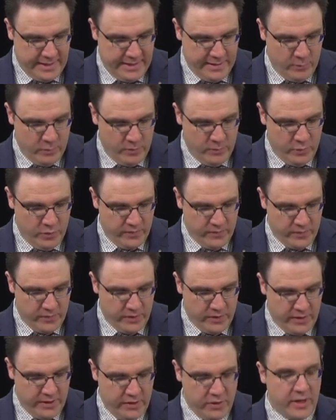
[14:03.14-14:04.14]
I will move
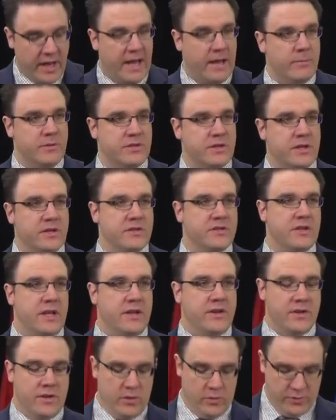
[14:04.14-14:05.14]
for unanimous
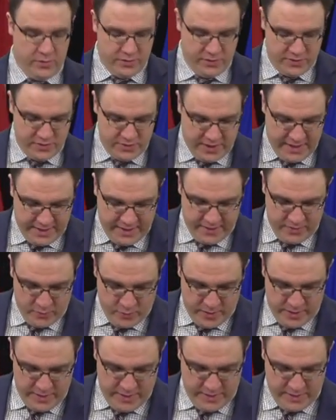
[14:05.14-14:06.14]
consent to go to second
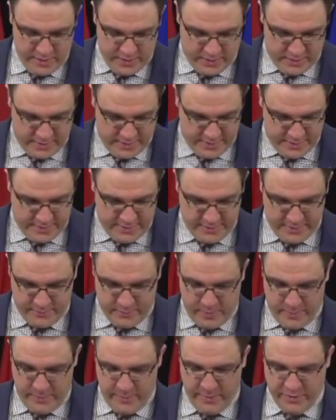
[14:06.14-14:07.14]
reading on,
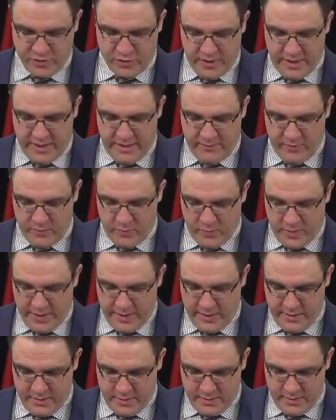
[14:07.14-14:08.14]
let me make sure I have it
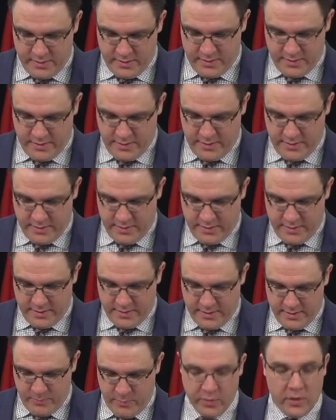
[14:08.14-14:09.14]
right, the
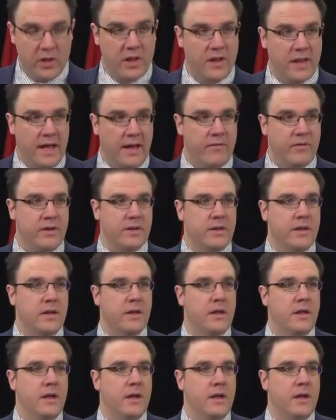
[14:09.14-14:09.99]
uh, Bill eleven.